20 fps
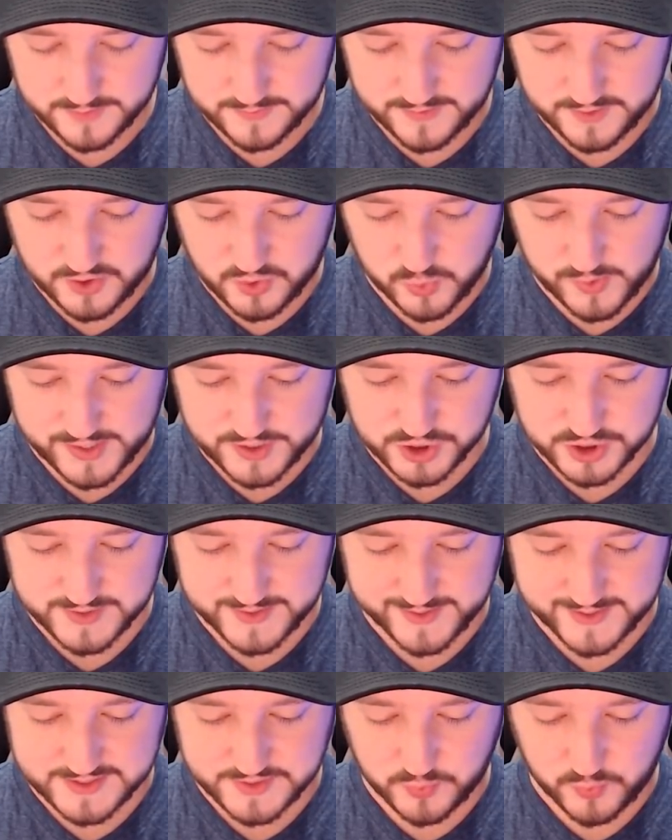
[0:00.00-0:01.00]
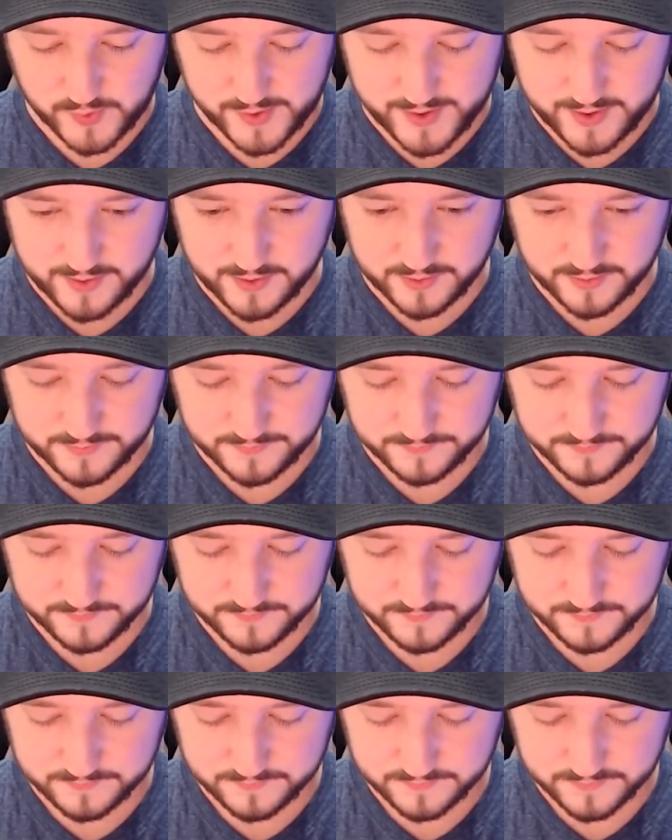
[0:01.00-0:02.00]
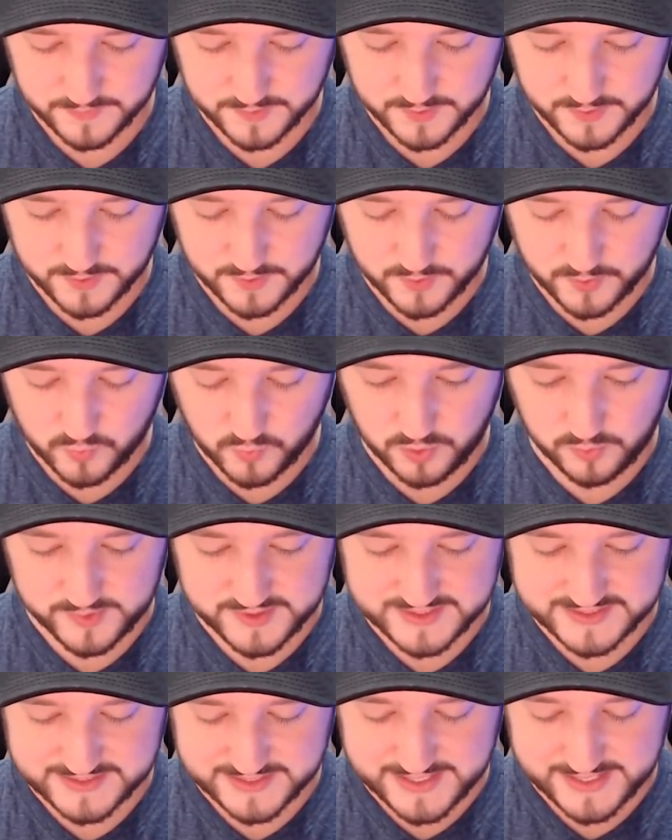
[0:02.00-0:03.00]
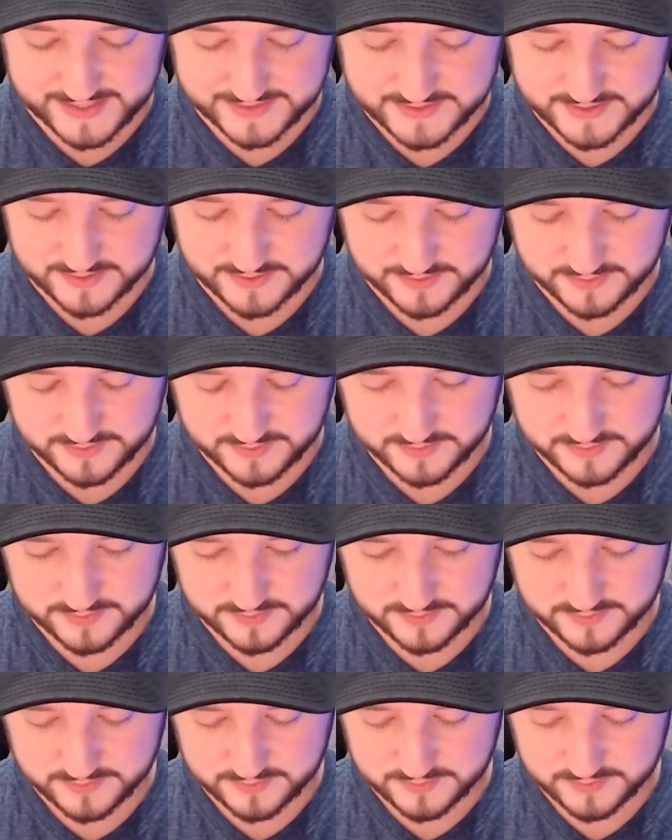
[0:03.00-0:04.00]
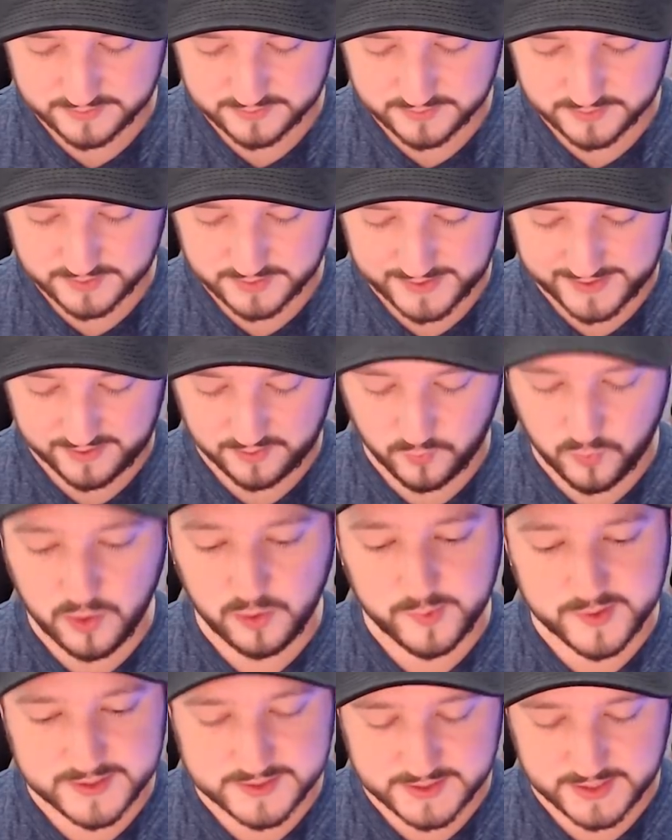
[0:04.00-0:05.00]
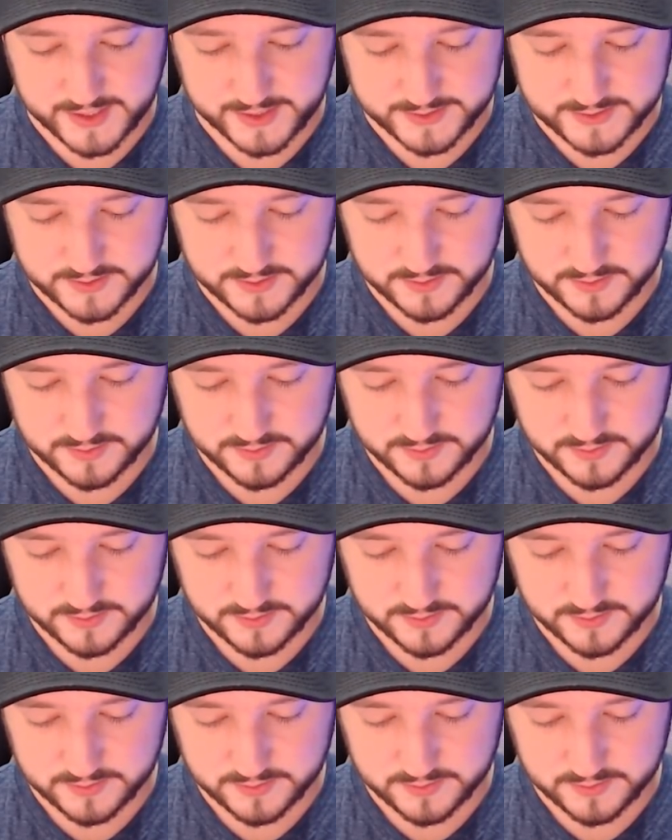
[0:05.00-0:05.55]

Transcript: The question is, where will we see it? And will we see it?